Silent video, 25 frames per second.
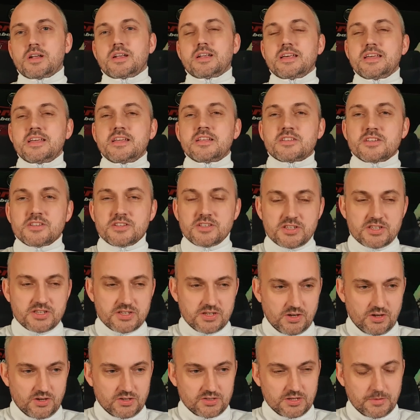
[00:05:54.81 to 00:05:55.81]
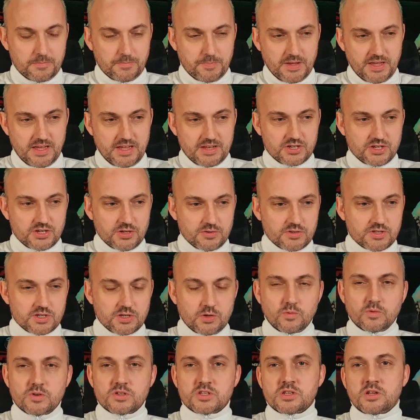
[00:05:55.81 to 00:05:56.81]
leaders on the pitch, who
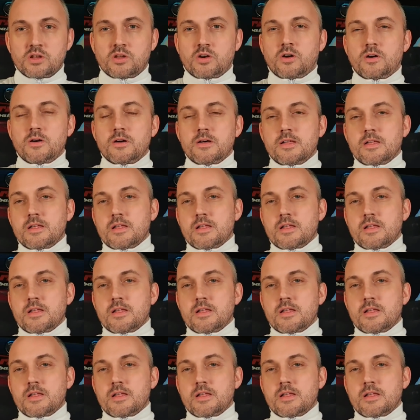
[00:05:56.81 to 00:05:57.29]
talks a lot.